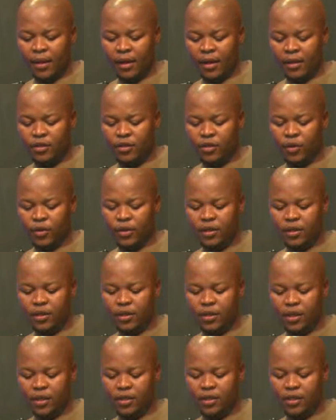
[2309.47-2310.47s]
And so
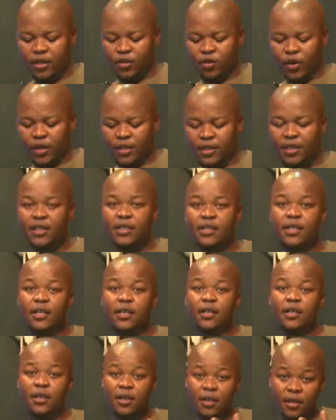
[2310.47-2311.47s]
it's, it's interesting
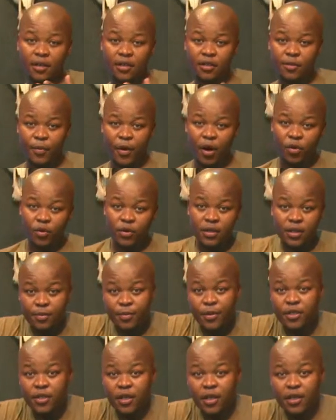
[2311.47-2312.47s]
seeing these penguins,
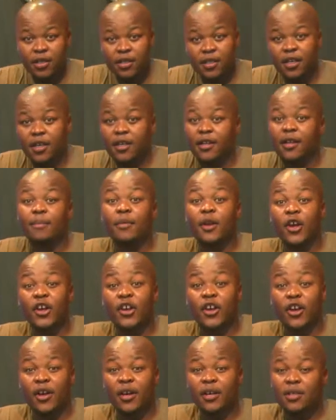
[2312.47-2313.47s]
especially seeing them
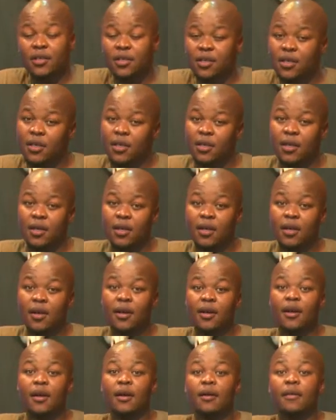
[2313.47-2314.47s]
laying eggs.
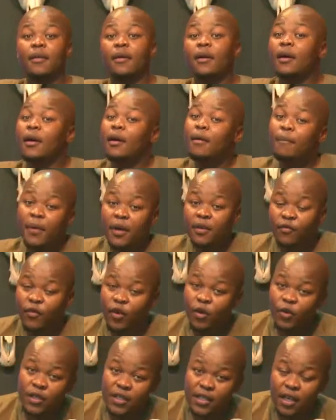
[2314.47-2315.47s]
But
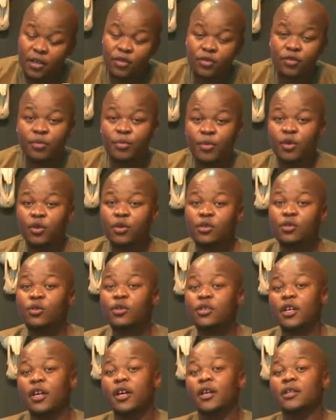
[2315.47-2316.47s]
very sad, too, because
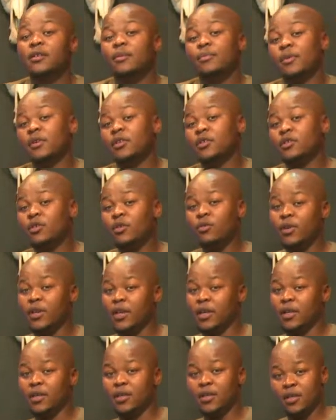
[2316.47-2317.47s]
those eggs are being stolen.